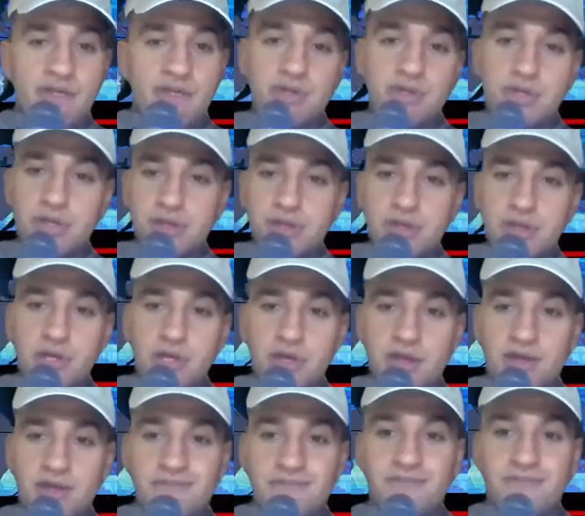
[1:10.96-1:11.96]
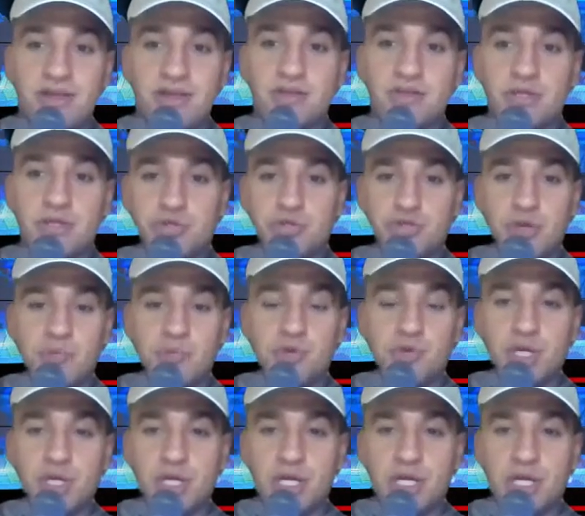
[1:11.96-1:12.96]
Obviously, if it's
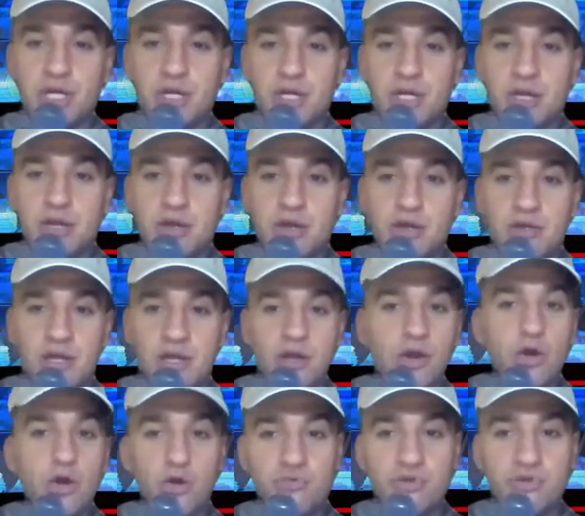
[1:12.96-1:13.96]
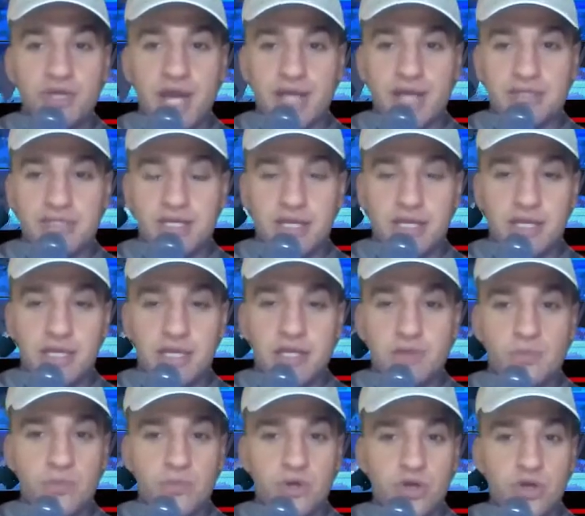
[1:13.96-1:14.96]
distributed, then
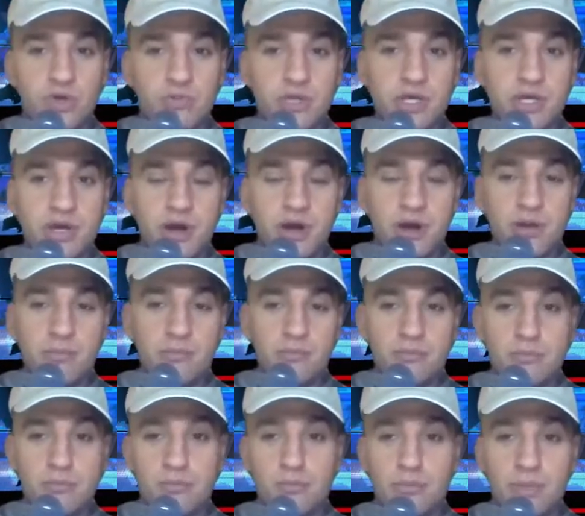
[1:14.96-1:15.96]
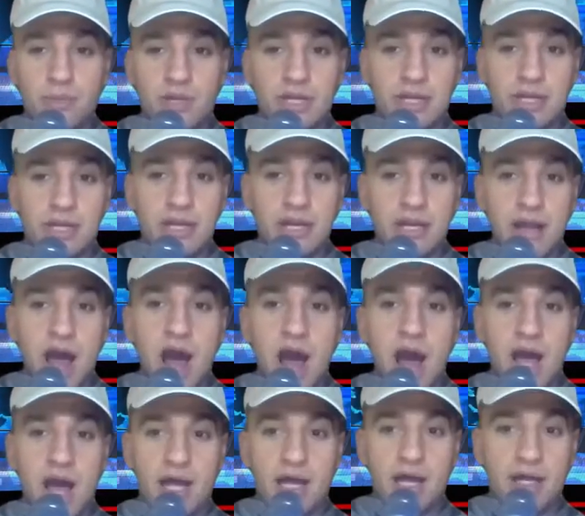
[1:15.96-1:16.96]
COVID-19 will become
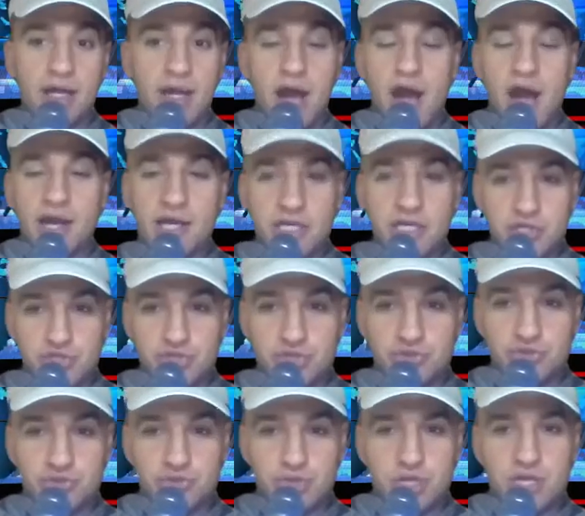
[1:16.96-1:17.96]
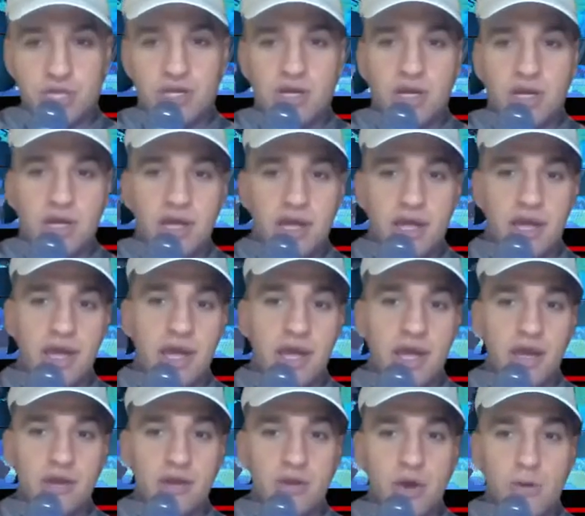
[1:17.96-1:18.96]
not a non-issue,
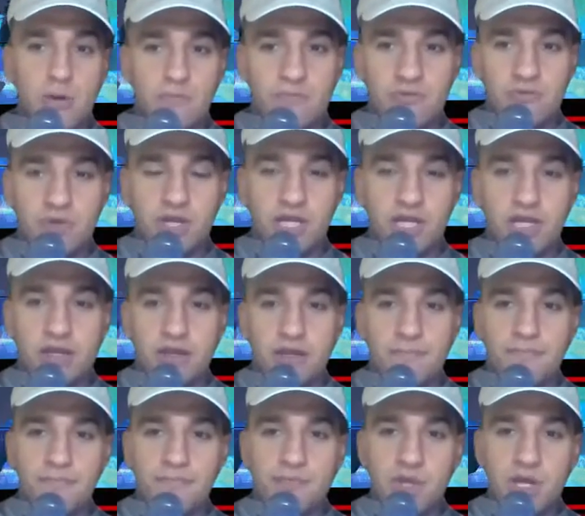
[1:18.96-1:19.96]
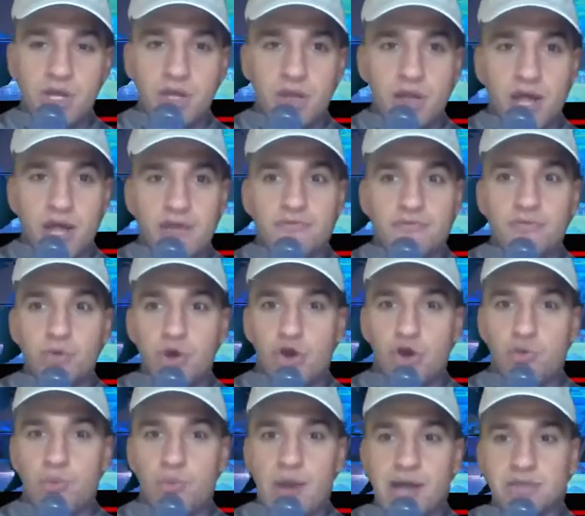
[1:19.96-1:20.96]
and hopefully life will
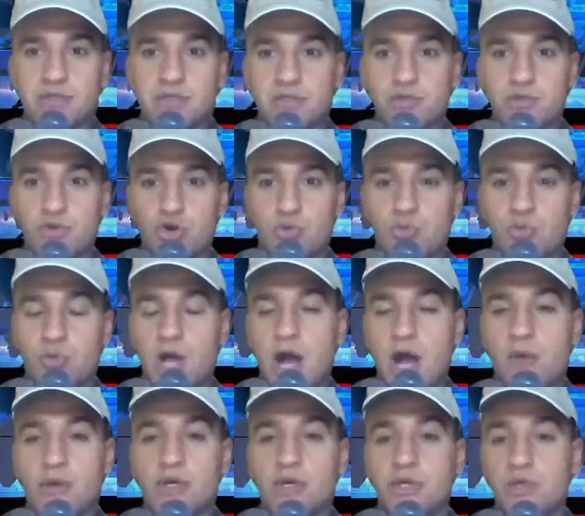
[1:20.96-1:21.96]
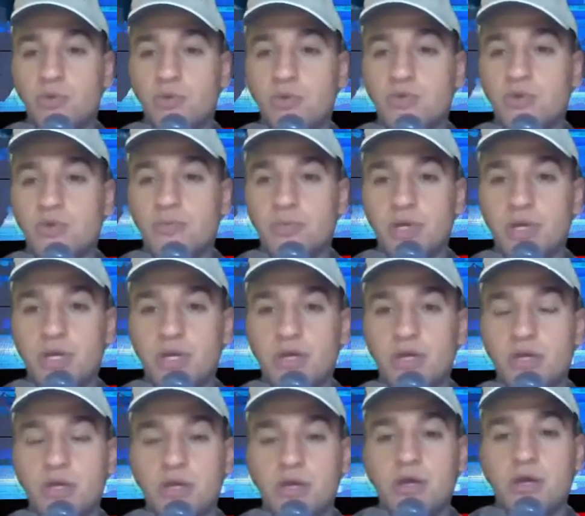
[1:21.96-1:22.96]
go back to normal how it used to
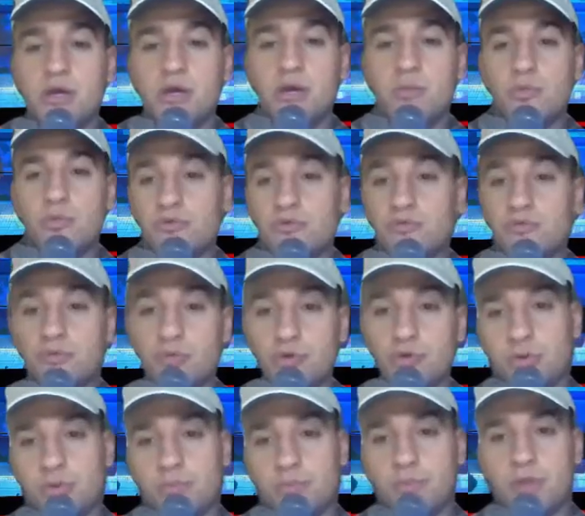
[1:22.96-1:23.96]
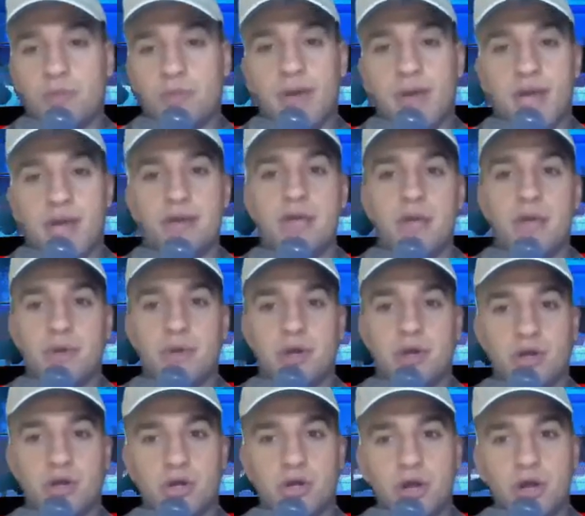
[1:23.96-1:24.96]
be before the
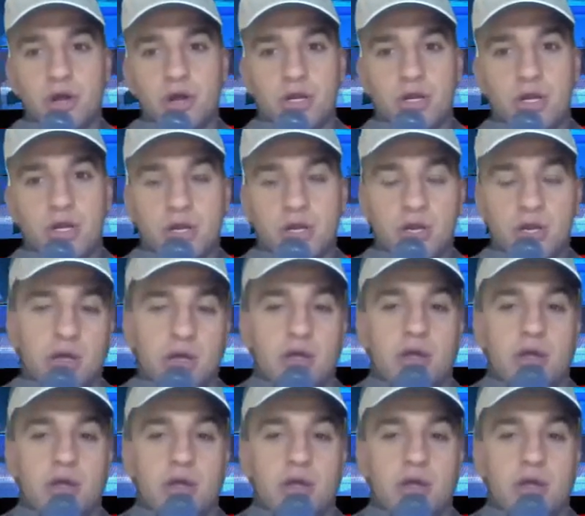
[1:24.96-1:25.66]
pandemic occurred.